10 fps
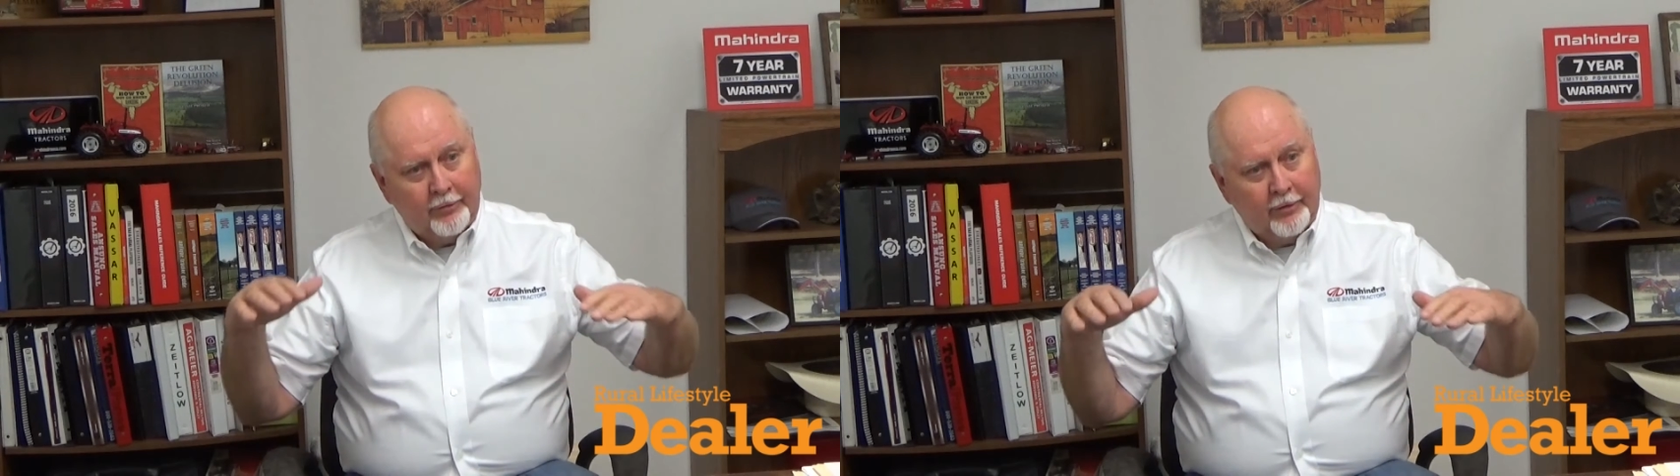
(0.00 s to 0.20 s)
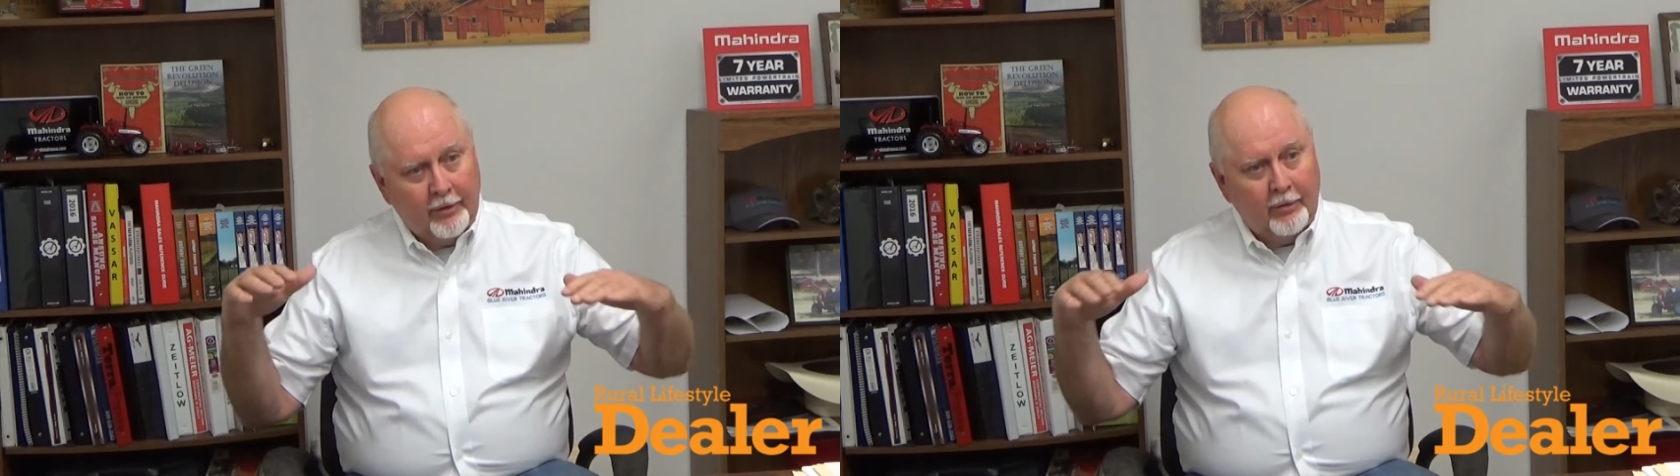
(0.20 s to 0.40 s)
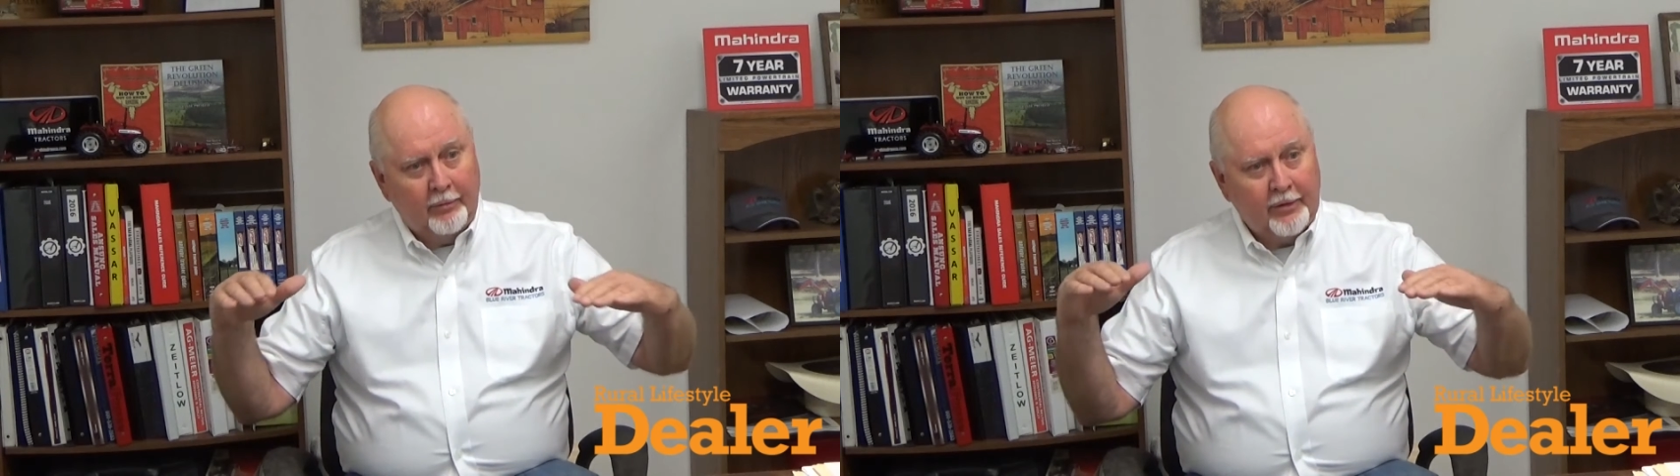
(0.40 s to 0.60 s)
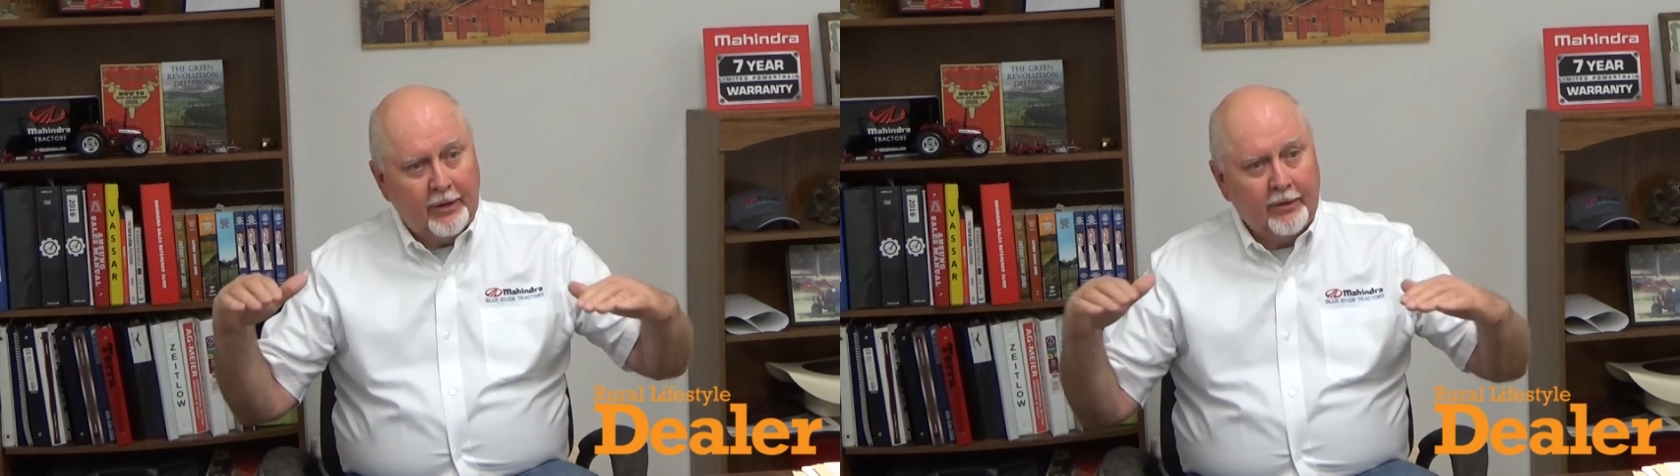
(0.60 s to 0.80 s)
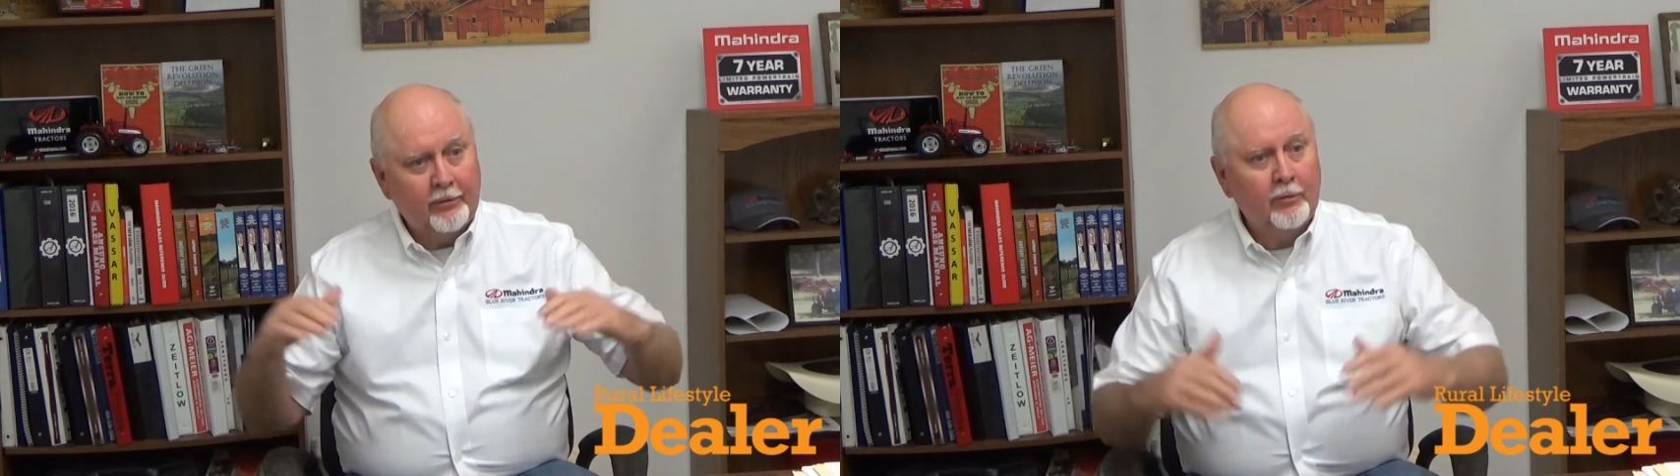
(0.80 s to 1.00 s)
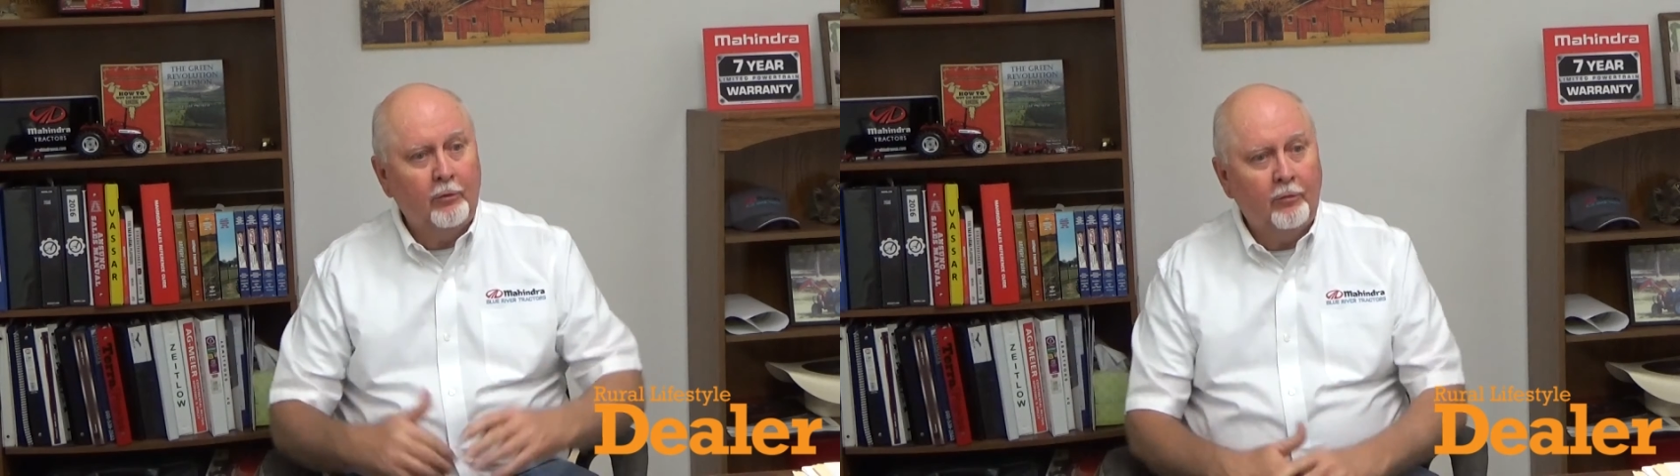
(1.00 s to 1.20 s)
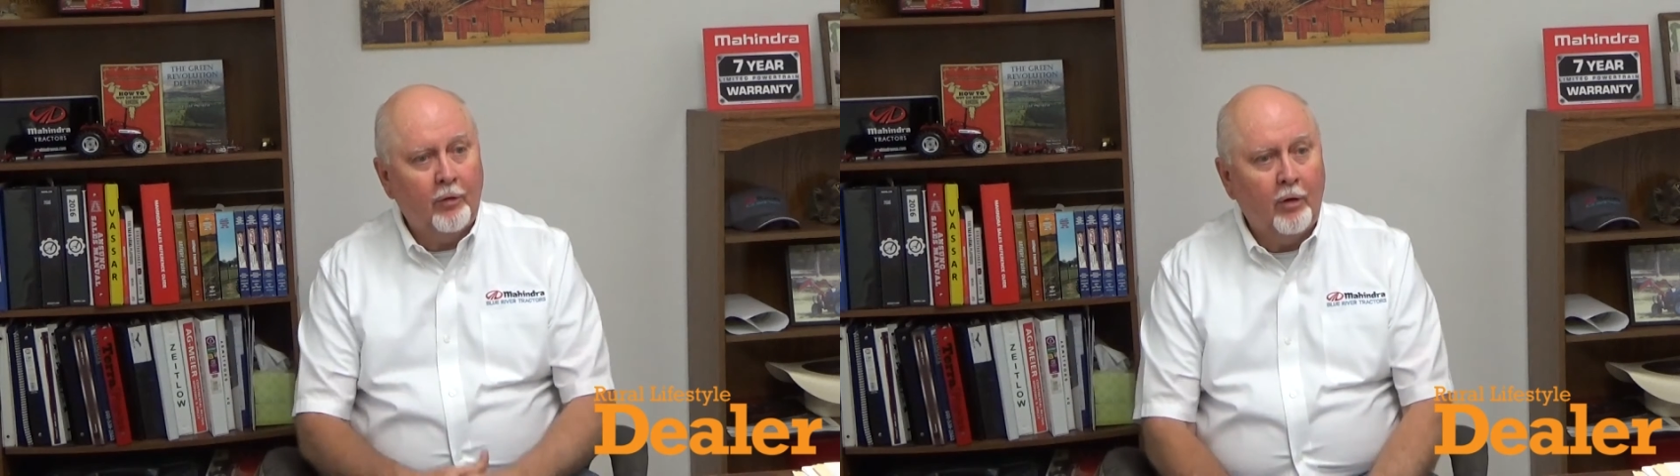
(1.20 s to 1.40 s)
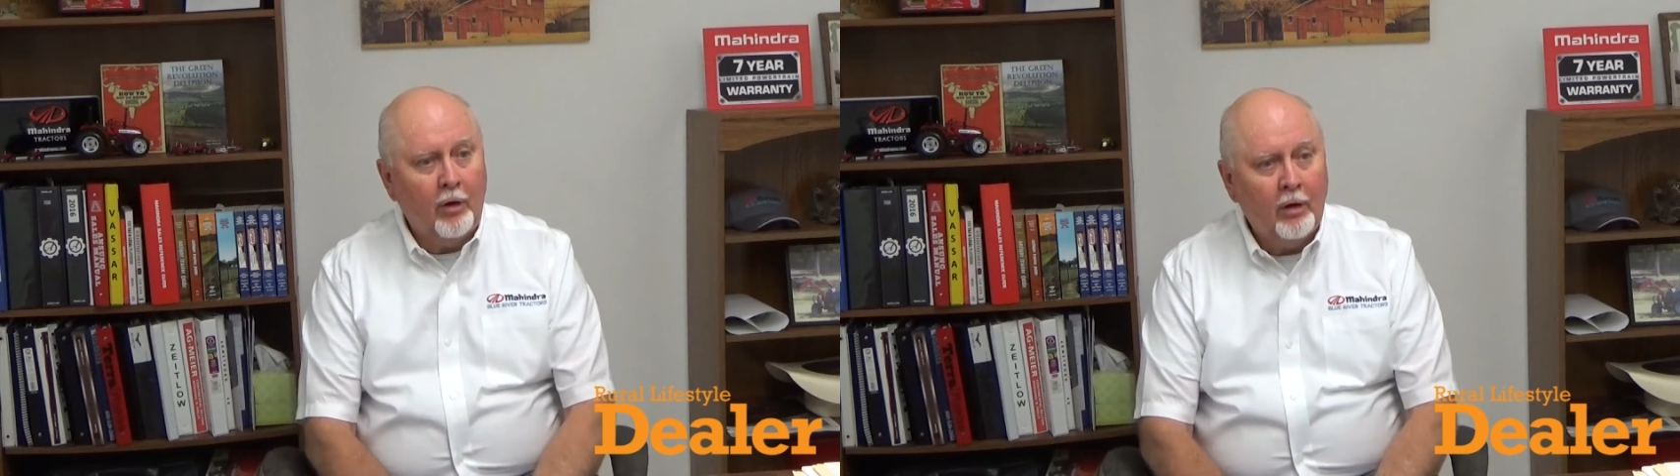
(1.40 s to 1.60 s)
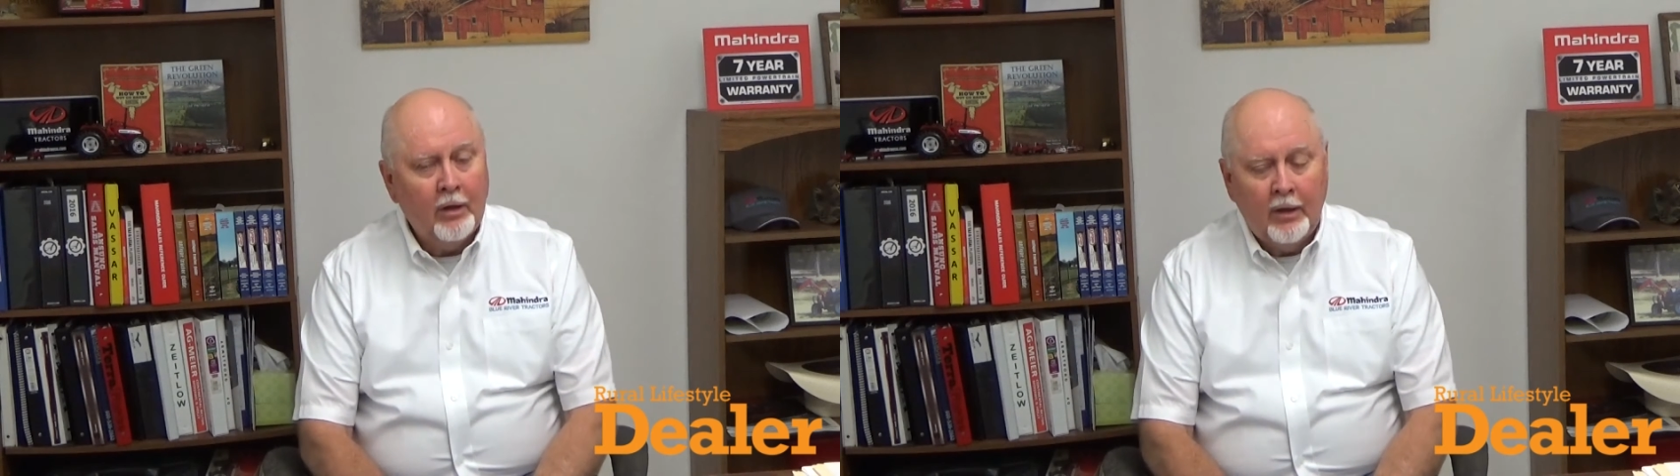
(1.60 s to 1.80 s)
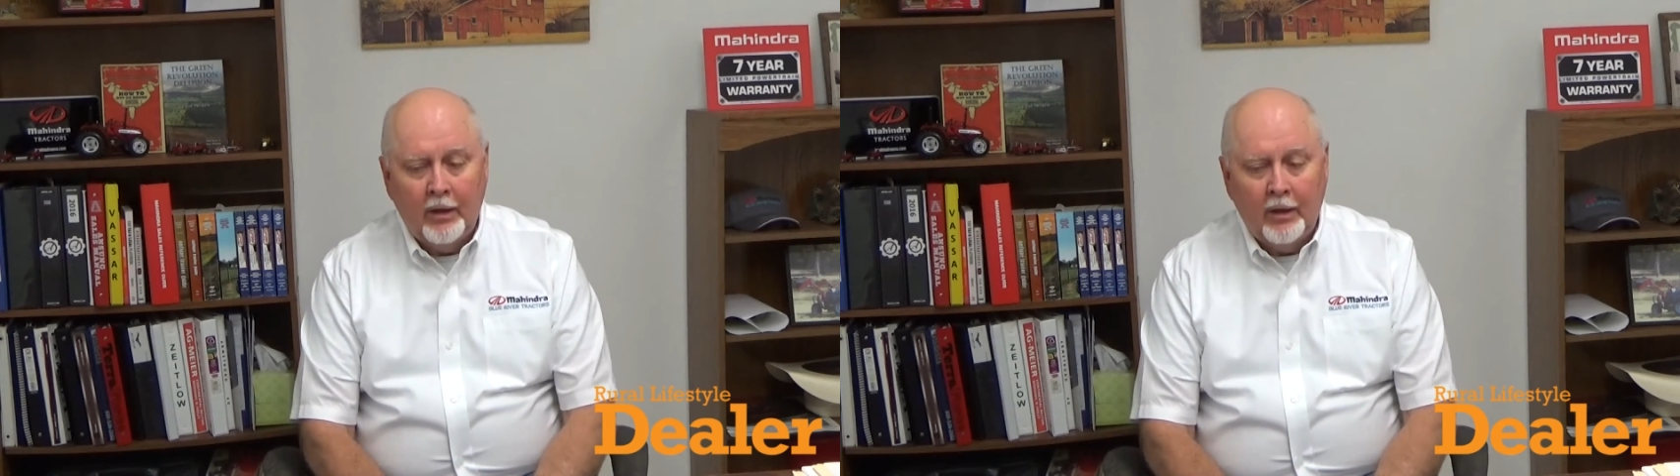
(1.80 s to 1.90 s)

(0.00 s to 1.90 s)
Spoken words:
you can only take it so far.